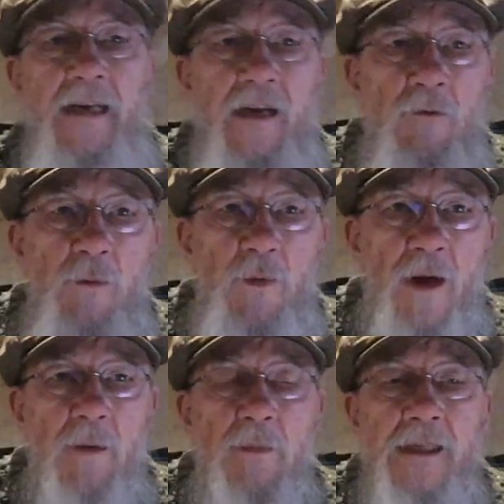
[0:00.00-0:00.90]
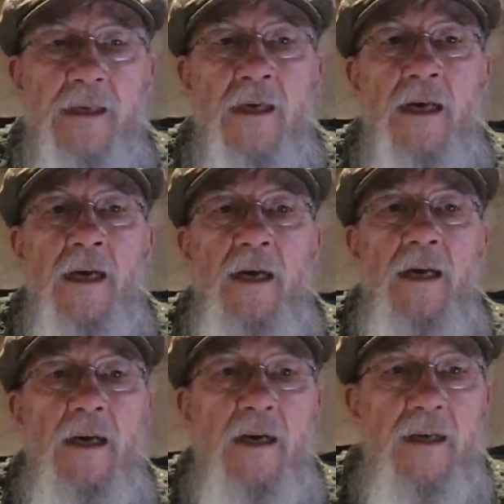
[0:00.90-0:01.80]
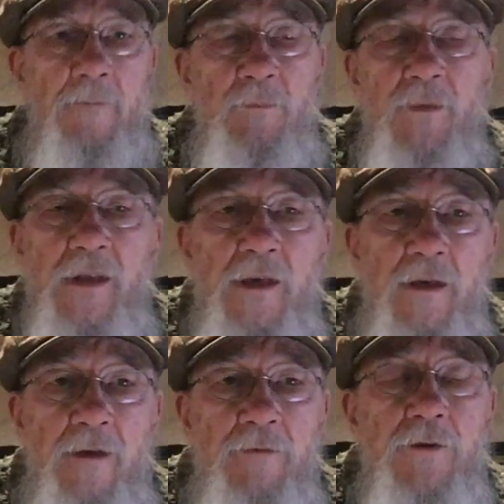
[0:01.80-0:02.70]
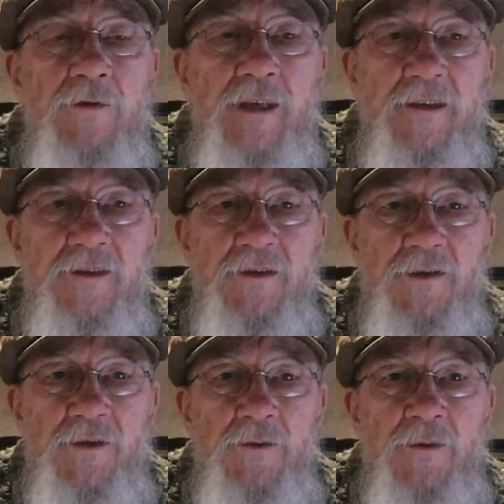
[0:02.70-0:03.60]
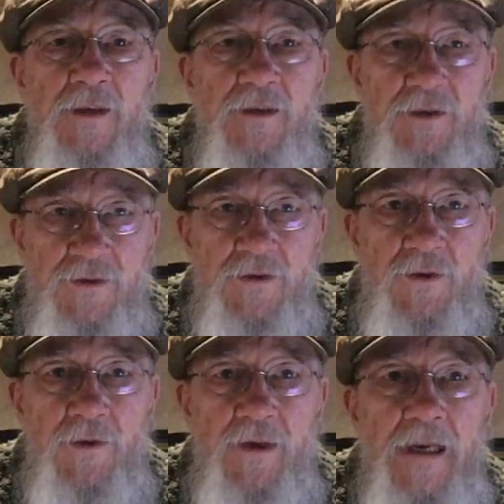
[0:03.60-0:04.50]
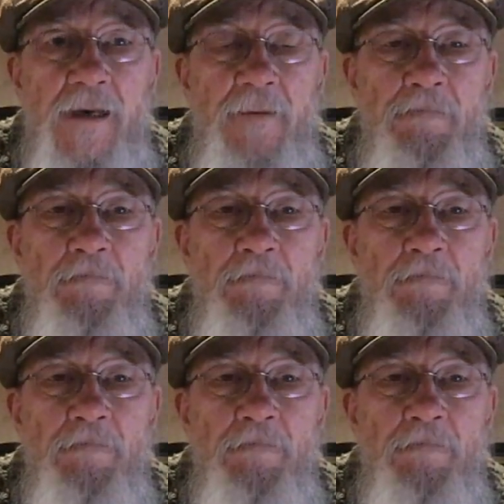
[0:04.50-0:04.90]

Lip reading: I will probably get a few tins to store in.